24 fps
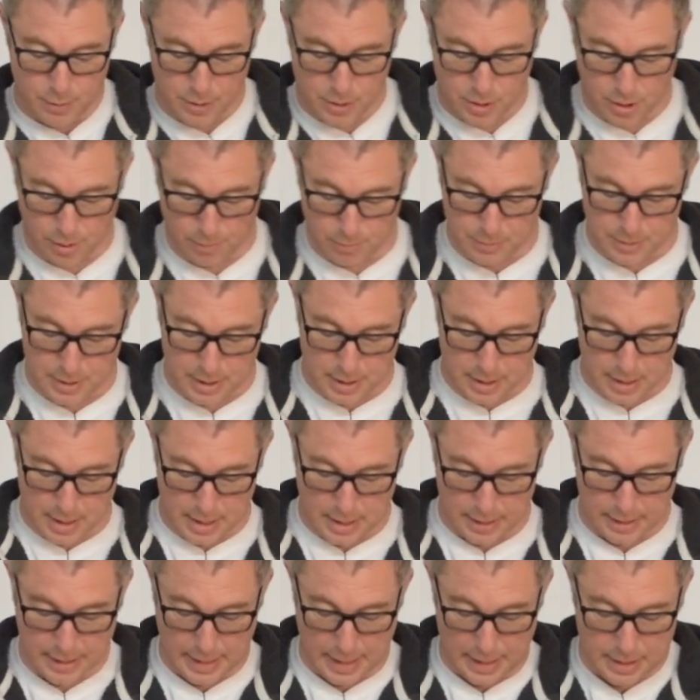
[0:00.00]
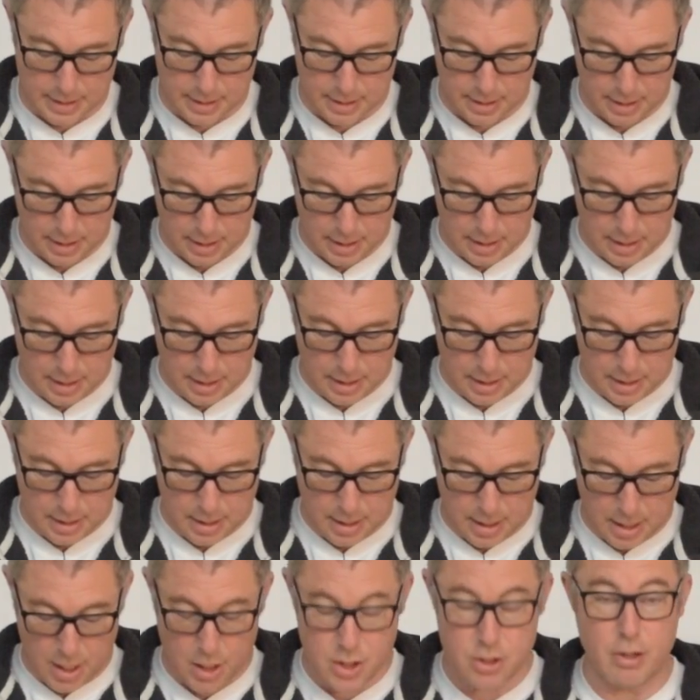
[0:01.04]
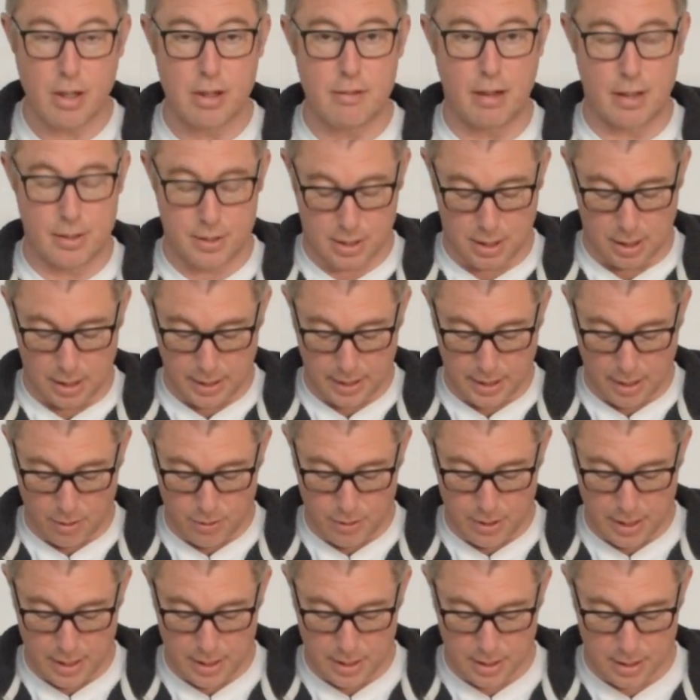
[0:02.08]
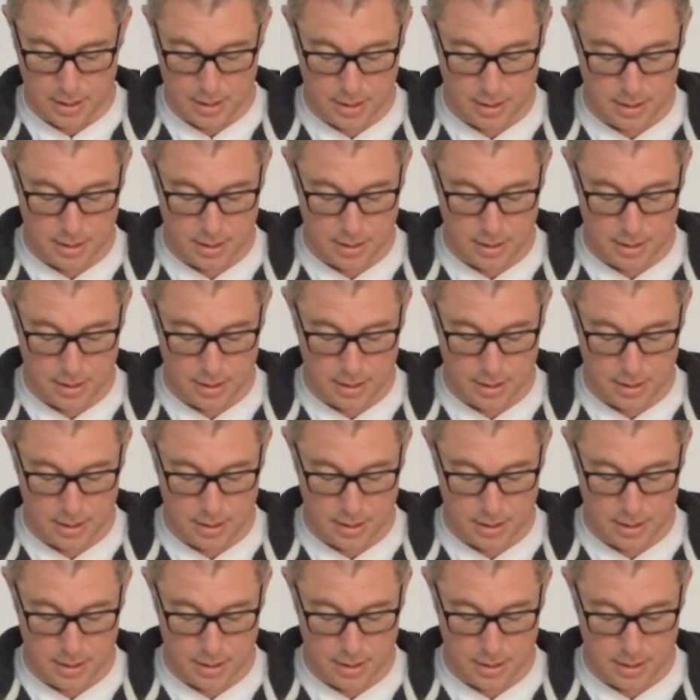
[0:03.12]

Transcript: which comes in the kit. Shrink wrap's colour coded.